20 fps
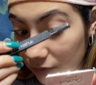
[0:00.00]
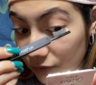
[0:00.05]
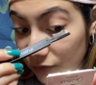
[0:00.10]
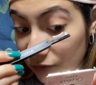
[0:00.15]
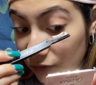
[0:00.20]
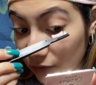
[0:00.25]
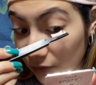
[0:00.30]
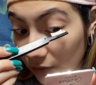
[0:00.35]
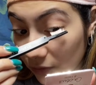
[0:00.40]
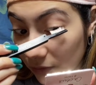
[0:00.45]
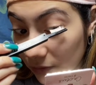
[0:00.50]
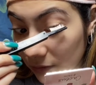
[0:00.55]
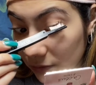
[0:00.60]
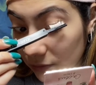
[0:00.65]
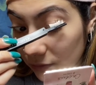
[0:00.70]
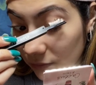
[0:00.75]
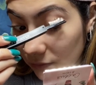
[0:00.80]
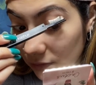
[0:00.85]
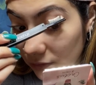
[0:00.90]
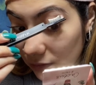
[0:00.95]
So this
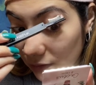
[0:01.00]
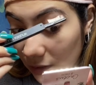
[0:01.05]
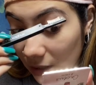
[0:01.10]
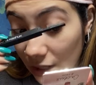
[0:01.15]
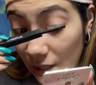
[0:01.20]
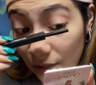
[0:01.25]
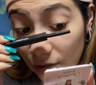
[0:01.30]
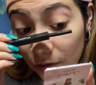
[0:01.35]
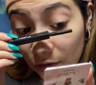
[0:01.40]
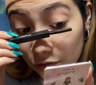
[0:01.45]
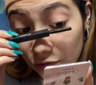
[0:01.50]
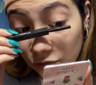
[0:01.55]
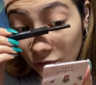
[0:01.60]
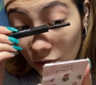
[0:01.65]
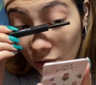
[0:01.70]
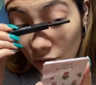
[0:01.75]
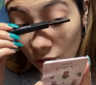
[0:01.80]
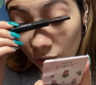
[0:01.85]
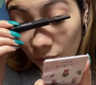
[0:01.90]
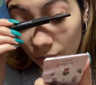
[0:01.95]
one, there's
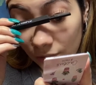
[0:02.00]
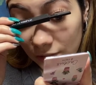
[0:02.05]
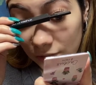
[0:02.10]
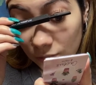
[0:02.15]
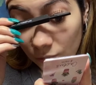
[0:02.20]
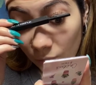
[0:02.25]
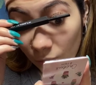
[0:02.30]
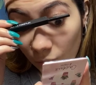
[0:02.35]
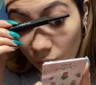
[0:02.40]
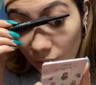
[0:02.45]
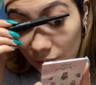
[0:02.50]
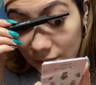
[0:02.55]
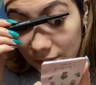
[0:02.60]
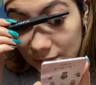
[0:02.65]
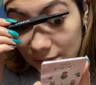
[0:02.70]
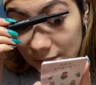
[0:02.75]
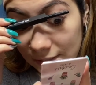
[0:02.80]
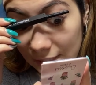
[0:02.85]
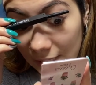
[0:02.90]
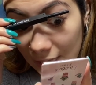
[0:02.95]
always one
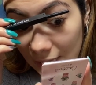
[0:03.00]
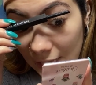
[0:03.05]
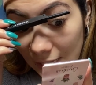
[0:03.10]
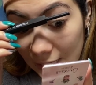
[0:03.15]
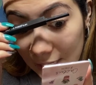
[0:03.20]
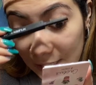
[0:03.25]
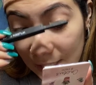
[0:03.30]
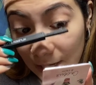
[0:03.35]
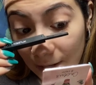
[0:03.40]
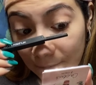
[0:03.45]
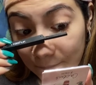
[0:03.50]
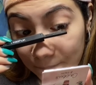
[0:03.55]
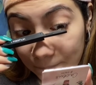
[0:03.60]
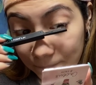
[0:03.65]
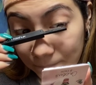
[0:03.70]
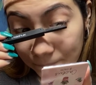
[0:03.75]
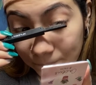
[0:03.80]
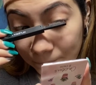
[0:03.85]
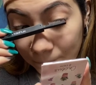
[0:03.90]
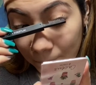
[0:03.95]
side
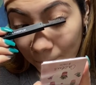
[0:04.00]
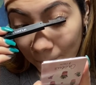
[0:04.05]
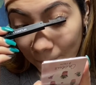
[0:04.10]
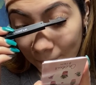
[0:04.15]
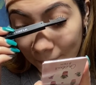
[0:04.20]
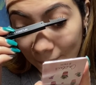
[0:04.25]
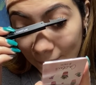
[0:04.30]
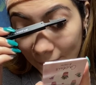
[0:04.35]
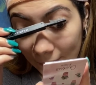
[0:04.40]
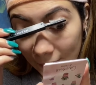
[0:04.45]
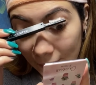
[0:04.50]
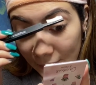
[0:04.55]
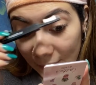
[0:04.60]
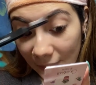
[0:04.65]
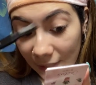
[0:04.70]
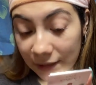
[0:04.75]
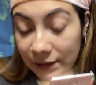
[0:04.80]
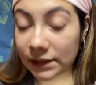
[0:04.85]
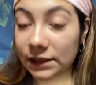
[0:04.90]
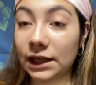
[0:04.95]

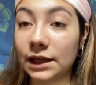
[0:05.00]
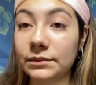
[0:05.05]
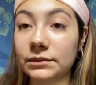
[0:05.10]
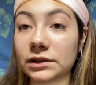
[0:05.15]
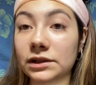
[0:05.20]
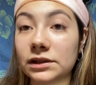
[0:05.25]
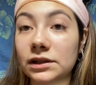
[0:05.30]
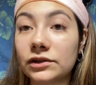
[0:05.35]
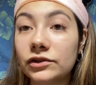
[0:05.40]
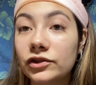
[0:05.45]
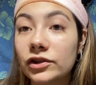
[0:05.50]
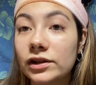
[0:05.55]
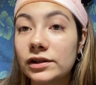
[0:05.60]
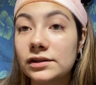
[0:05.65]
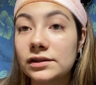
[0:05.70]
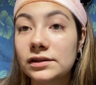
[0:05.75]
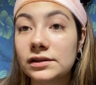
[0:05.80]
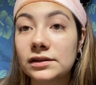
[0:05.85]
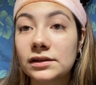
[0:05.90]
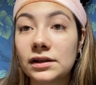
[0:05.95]
that seems to
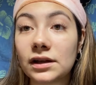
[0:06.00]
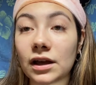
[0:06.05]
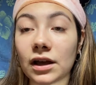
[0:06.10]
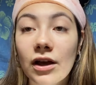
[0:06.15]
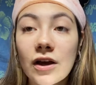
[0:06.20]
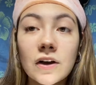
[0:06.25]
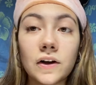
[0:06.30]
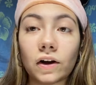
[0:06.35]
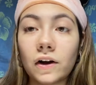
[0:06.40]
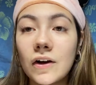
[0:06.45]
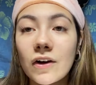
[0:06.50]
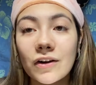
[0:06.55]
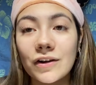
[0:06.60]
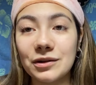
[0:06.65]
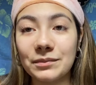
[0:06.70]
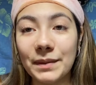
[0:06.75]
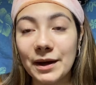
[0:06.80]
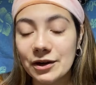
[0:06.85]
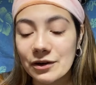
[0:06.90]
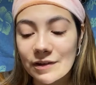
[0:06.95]
just curl
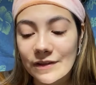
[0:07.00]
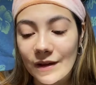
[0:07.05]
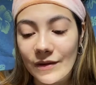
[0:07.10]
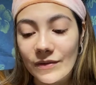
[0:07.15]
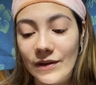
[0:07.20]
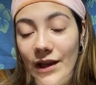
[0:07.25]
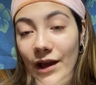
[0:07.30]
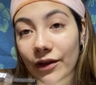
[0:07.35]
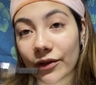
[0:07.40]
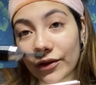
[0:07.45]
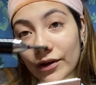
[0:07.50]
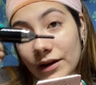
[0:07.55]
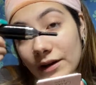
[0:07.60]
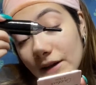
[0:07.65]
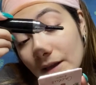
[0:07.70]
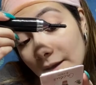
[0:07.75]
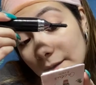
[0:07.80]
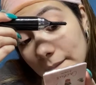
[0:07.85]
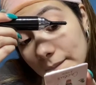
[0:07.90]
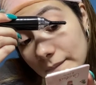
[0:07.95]
better than the other.
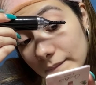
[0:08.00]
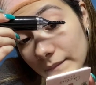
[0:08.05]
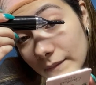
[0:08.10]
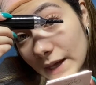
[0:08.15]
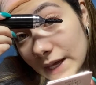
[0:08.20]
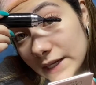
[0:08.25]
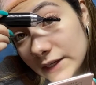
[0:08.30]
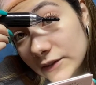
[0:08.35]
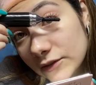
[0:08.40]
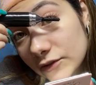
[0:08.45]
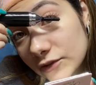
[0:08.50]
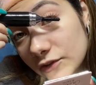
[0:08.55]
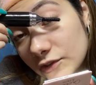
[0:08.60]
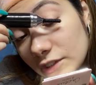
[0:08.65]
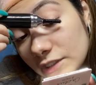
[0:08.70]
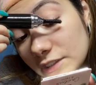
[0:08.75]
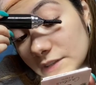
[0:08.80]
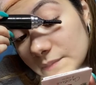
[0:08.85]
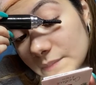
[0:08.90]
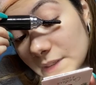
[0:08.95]
Might
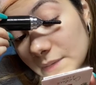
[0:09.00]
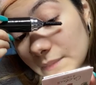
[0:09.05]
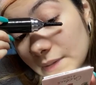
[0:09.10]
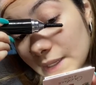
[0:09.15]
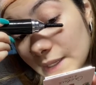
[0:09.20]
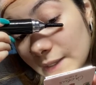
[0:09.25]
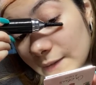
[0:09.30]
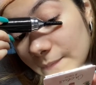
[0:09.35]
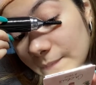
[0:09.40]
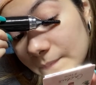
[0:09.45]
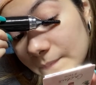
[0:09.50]
just be me,